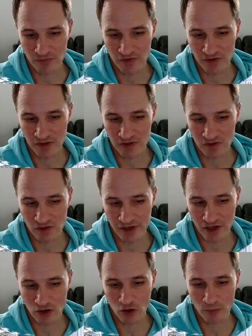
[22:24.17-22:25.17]
The
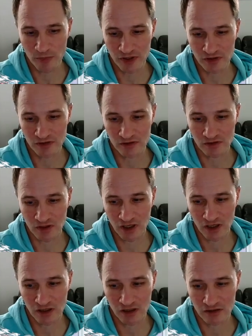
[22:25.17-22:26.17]
like open
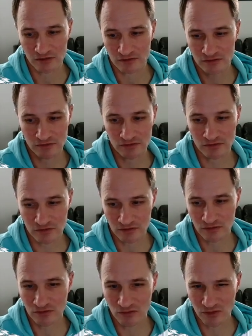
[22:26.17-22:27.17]

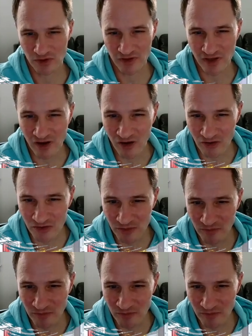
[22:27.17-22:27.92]
what do they call them?